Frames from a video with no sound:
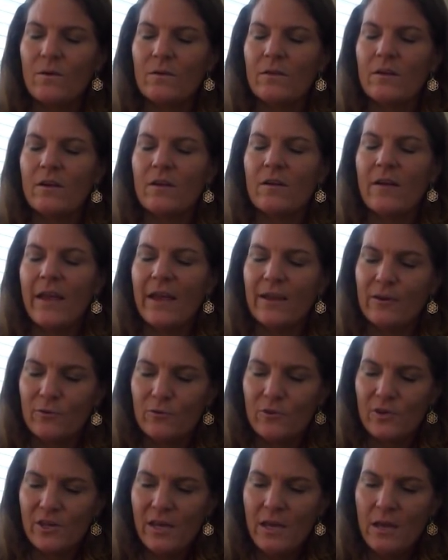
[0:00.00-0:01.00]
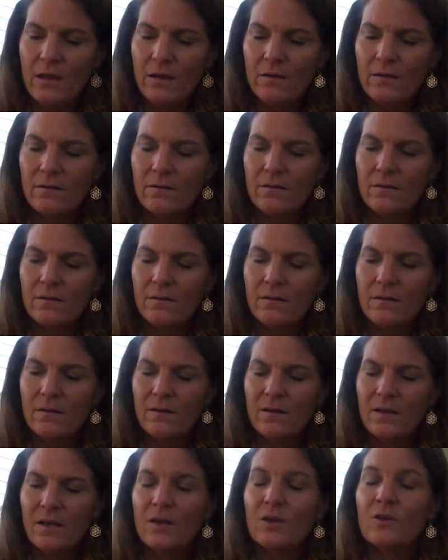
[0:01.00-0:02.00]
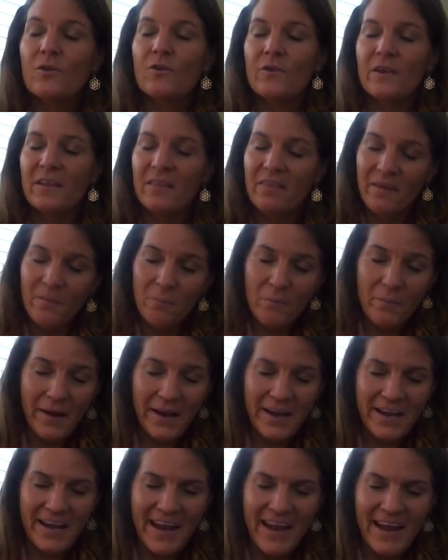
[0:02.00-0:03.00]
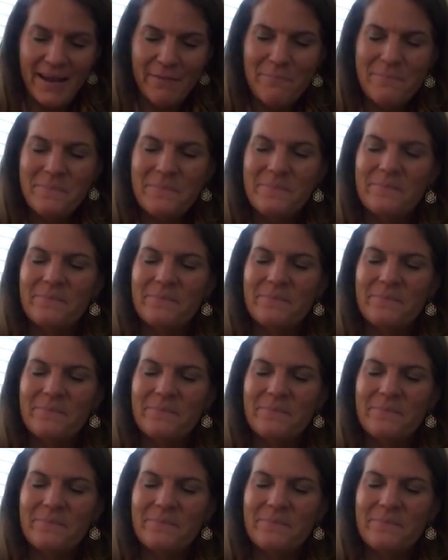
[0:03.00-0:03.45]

their energy. Greet them by name.